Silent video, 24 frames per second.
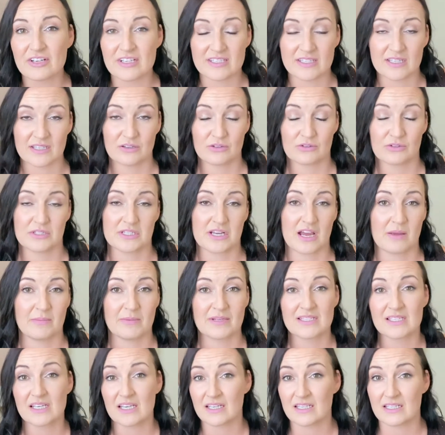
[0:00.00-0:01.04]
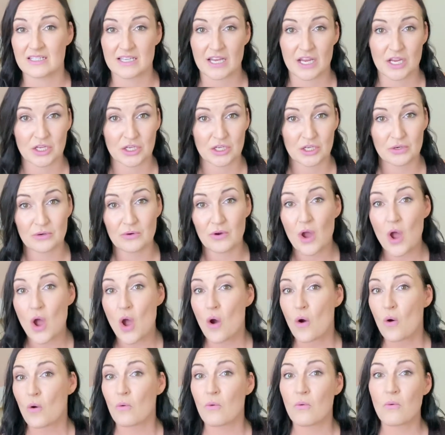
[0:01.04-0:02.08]
single time. It's gonna take you
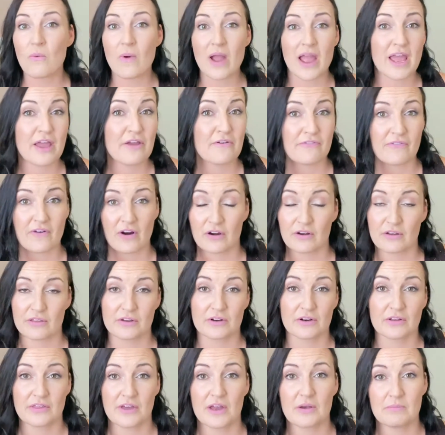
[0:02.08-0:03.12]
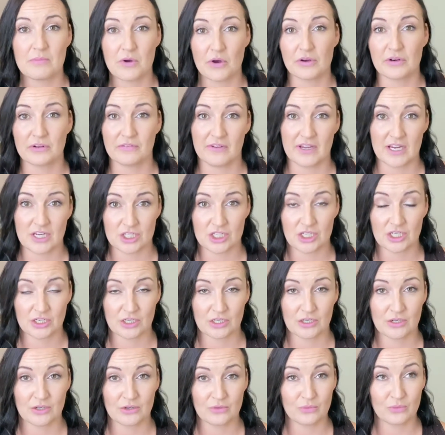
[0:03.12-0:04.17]
way farther than
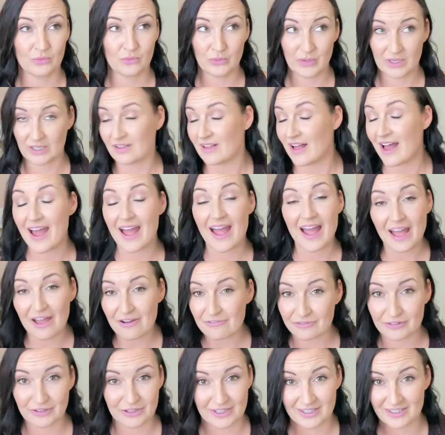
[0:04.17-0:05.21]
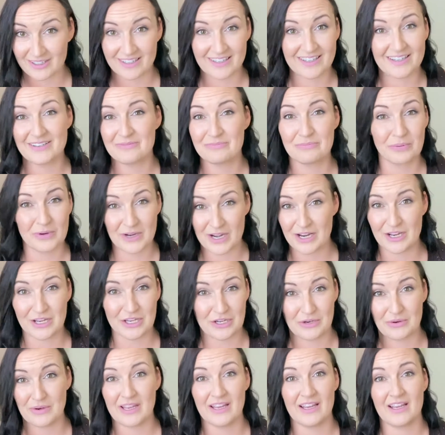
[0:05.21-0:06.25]
motivation will ever bring
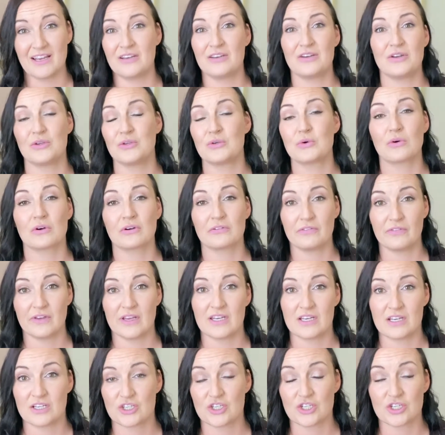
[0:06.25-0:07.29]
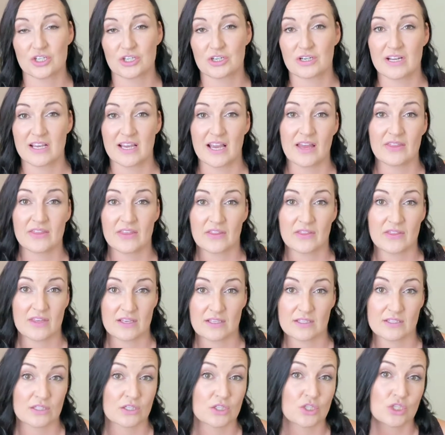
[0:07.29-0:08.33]
you in your fitness journey and the
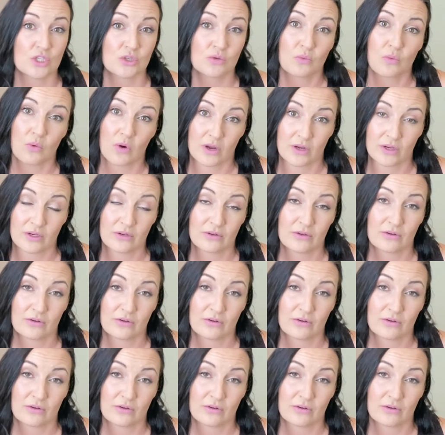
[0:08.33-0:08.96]
things that you want